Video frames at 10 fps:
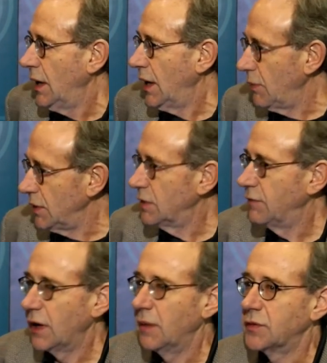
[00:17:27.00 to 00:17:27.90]
And we
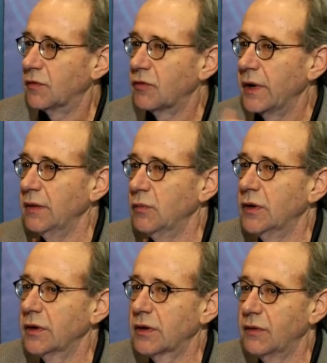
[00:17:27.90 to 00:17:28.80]
developed a
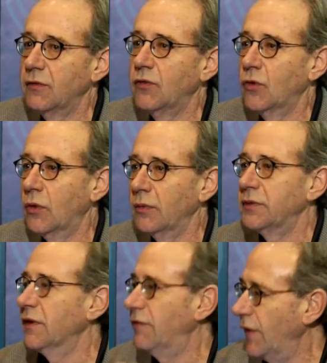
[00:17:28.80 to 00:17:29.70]
framework for
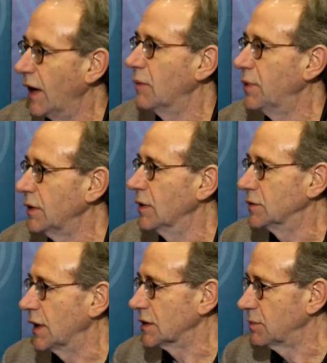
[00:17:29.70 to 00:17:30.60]
developing
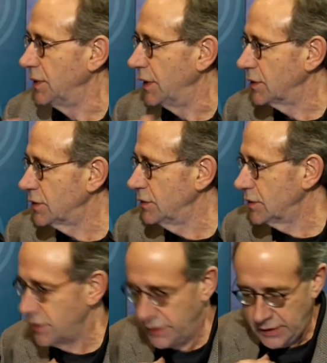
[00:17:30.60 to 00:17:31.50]
those
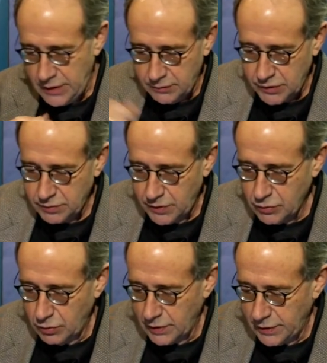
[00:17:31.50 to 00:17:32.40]
explanations, which we
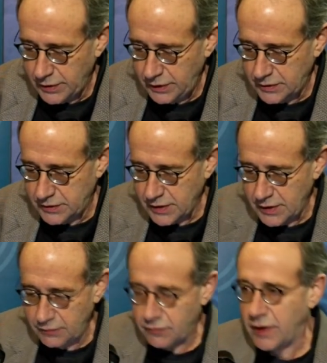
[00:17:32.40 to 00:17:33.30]
call the Learning
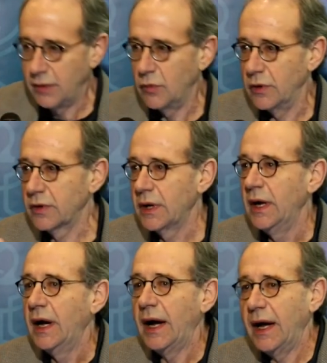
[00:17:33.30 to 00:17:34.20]
Design Framework.
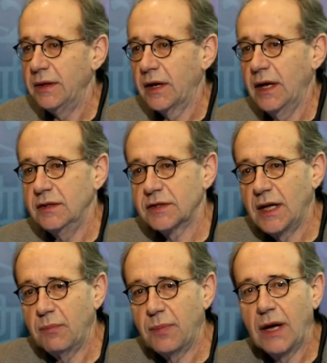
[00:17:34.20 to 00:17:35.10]
And against
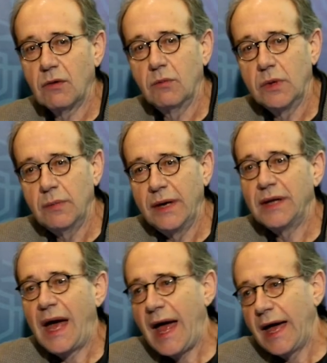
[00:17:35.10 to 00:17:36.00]
that background, we
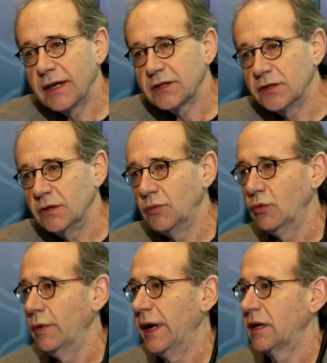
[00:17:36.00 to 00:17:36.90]
made actionable
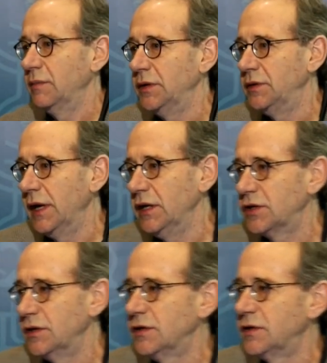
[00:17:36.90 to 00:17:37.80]

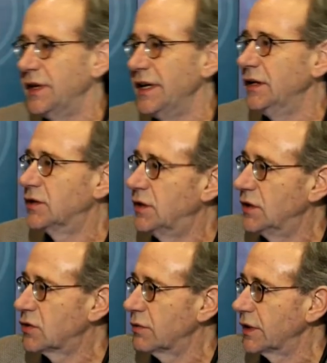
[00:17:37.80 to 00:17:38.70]
recommendations to each
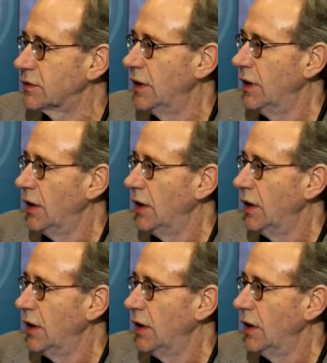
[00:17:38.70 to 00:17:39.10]
district